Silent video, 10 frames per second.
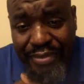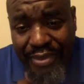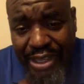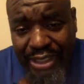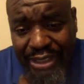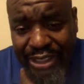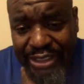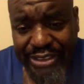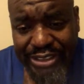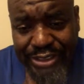Got
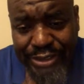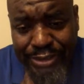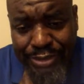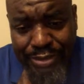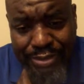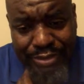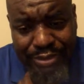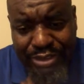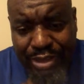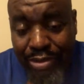things to do,
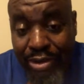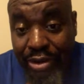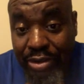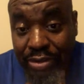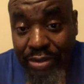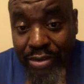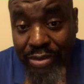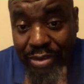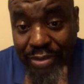so I'm gonna go do them.